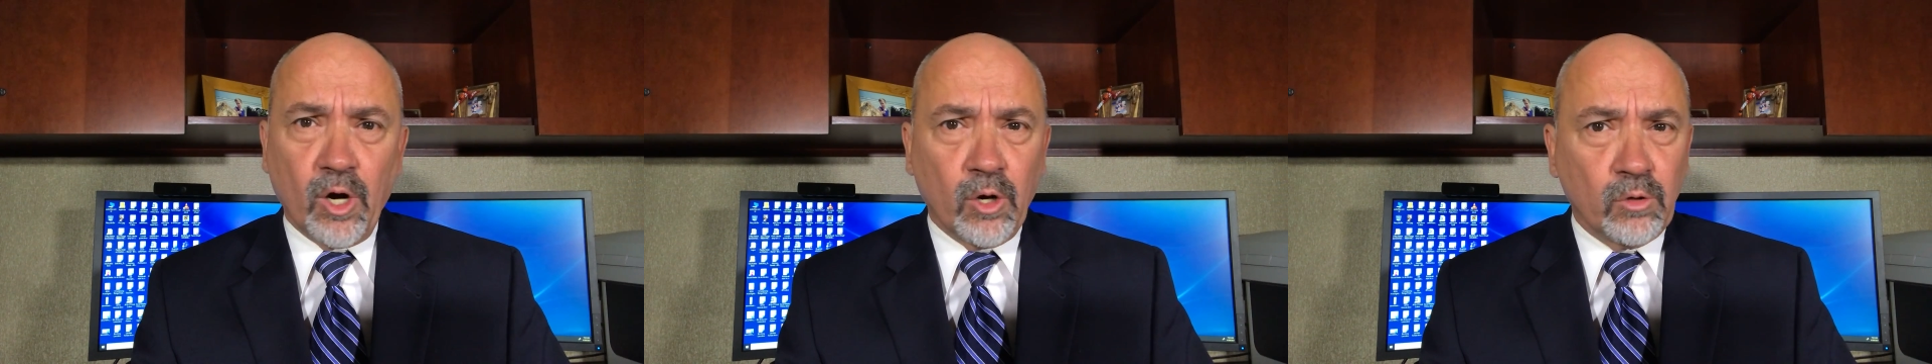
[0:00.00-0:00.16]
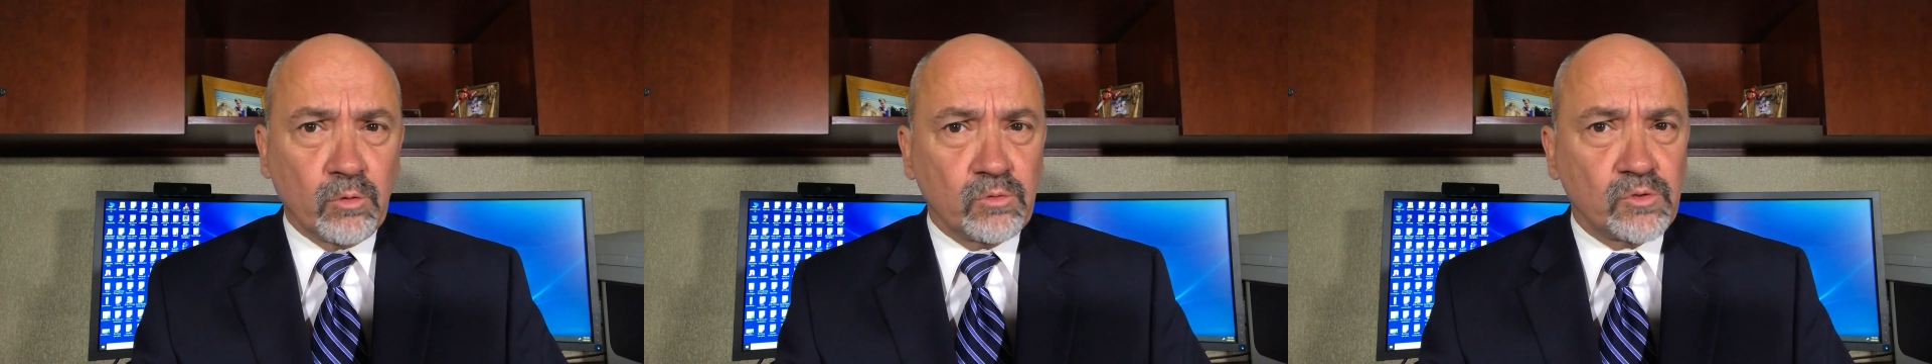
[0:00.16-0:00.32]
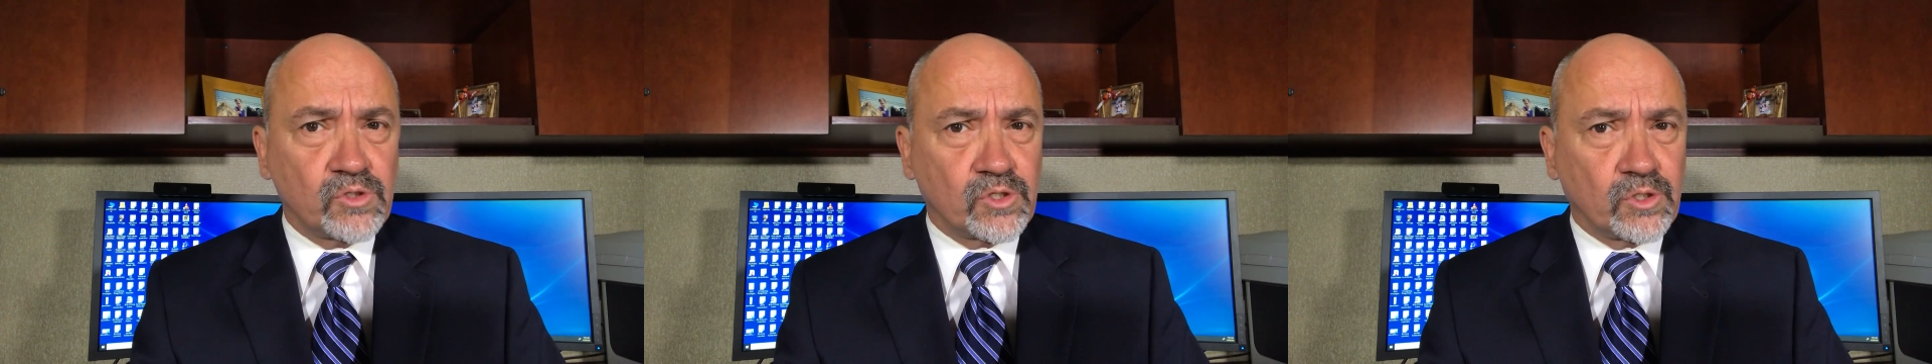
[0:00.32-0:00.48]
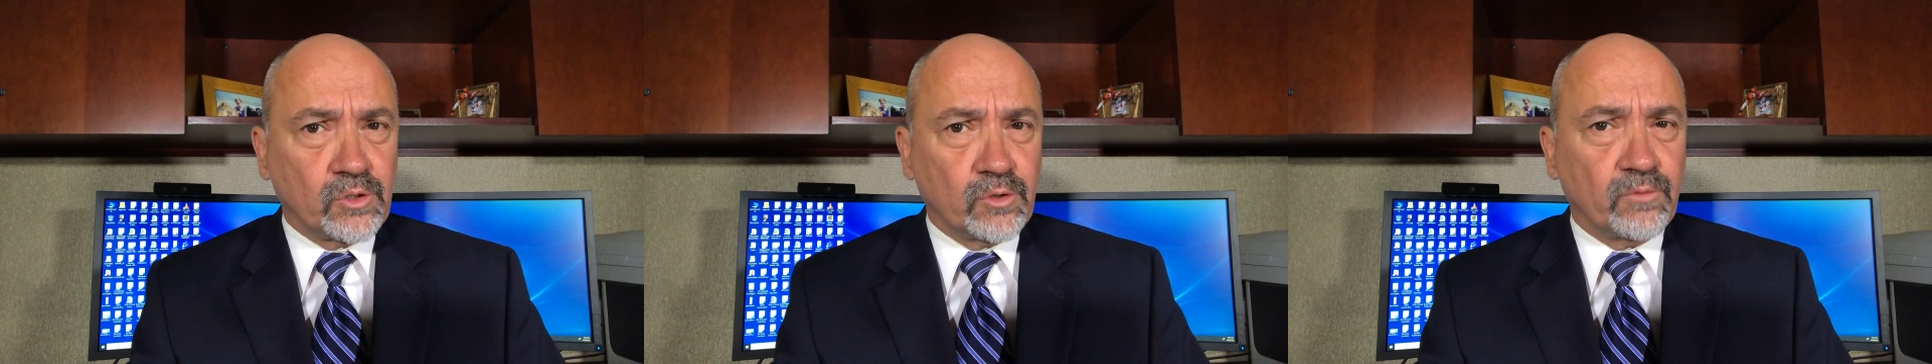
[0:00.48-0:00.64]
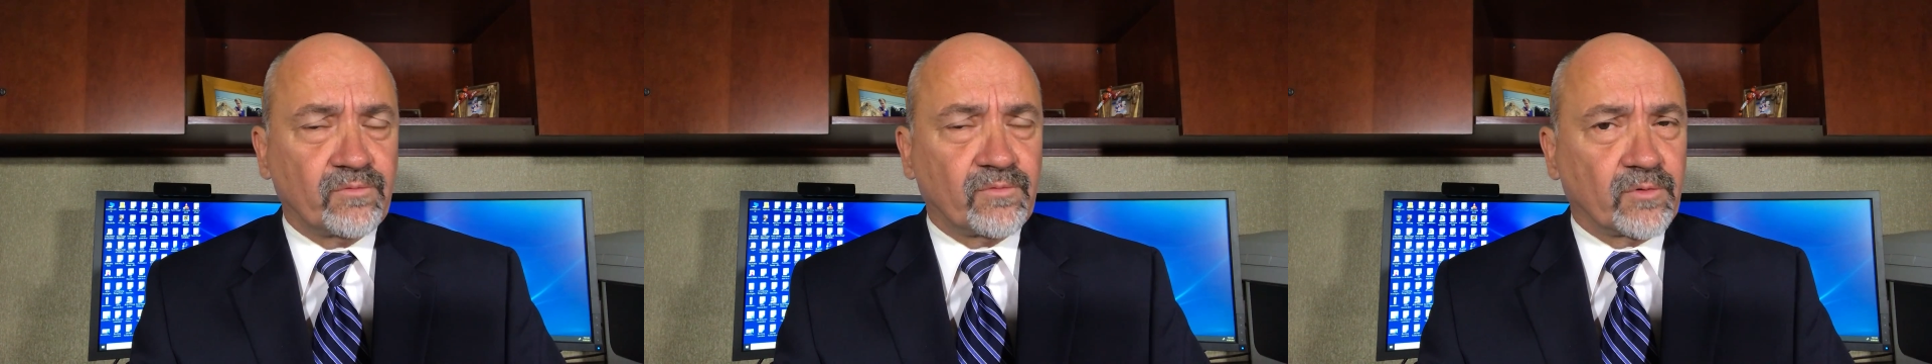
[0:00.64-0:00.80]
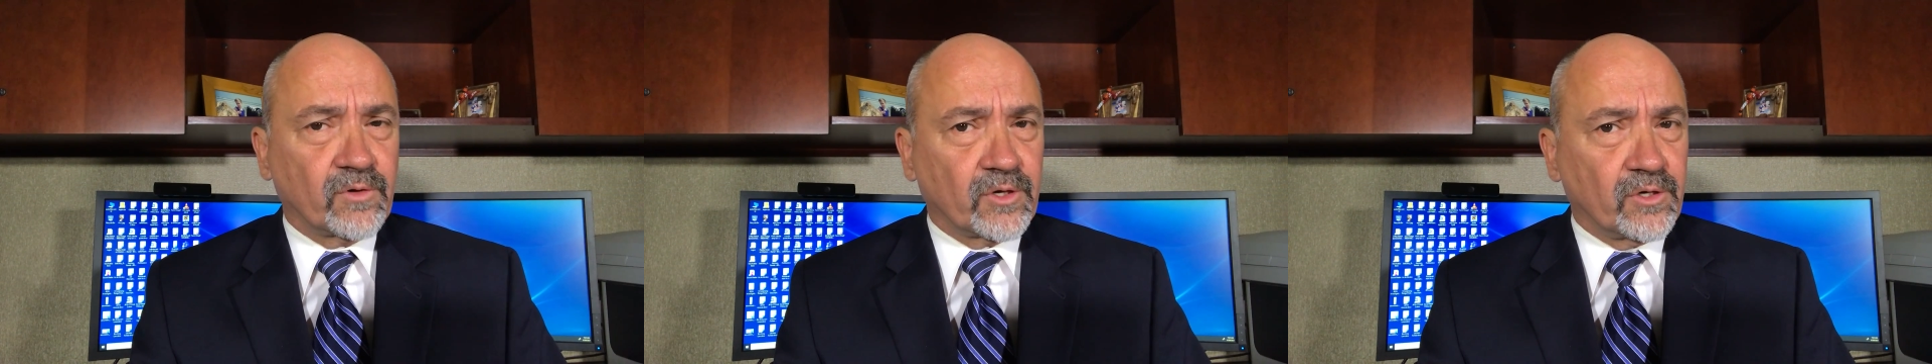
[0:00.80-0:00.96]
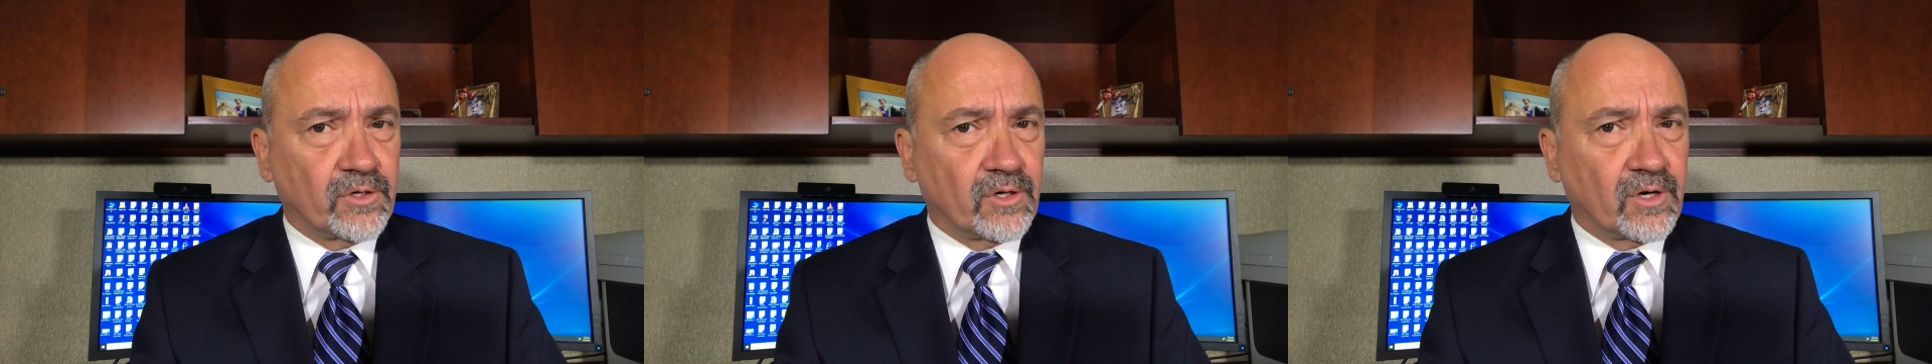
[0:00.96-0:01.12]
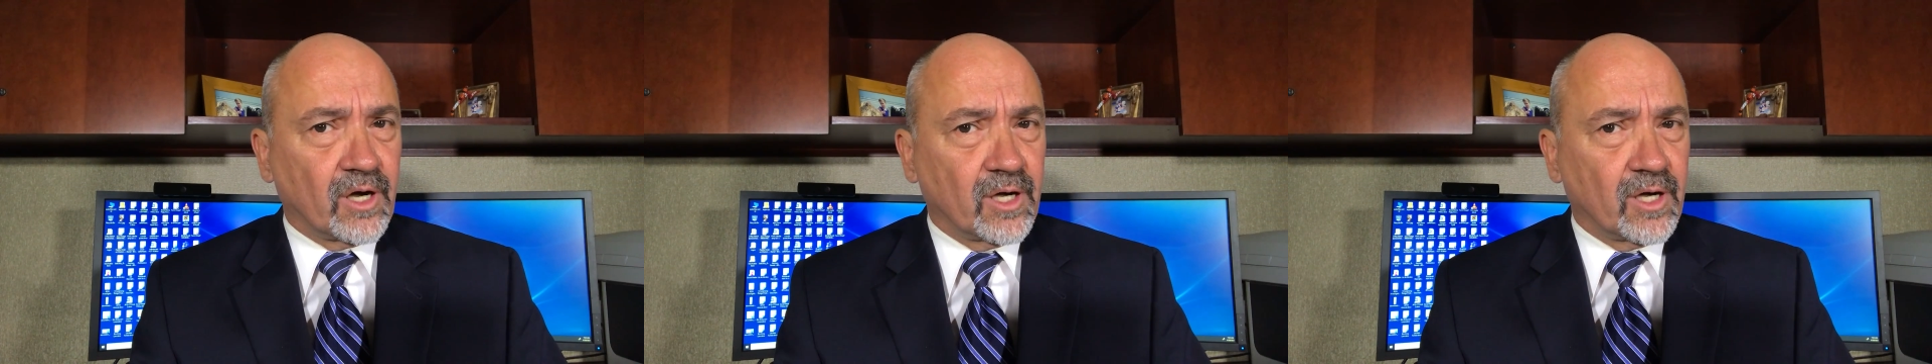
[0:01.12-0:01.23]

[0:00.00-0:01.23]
owes you for your